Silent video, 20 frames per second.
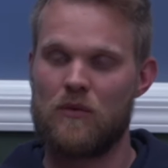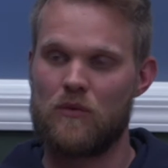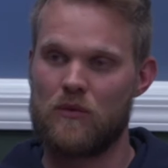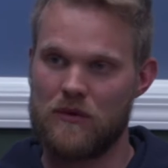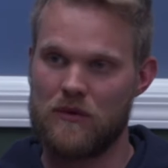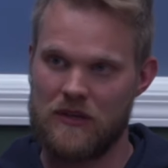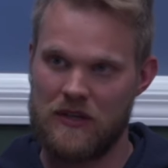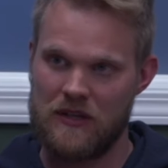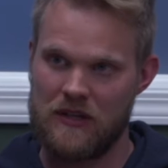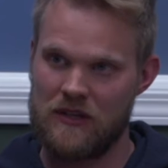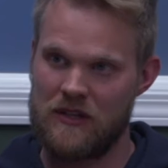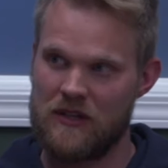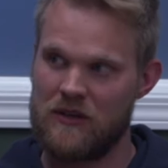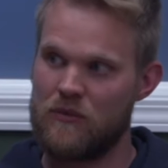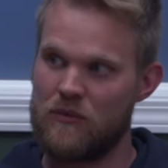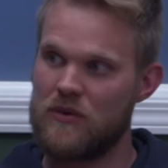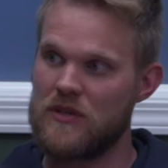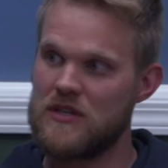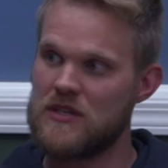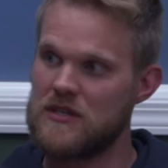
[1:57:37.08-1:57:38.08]
we're
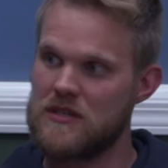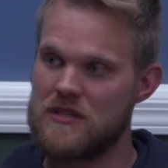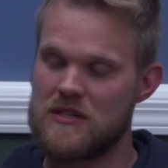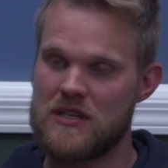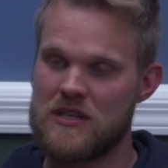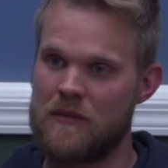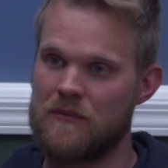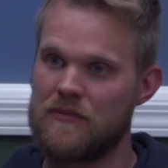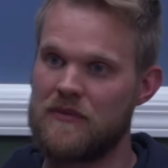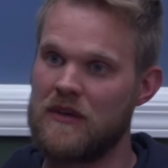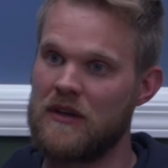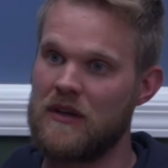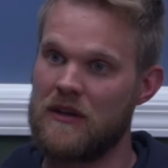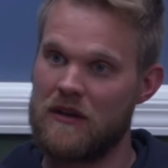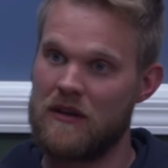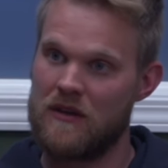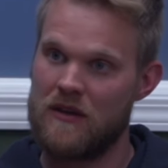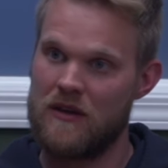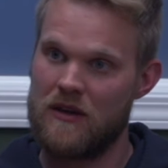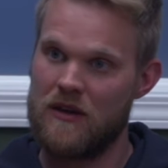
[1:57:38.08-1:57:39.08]
dealing with
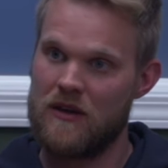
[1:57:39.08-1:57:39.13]
something,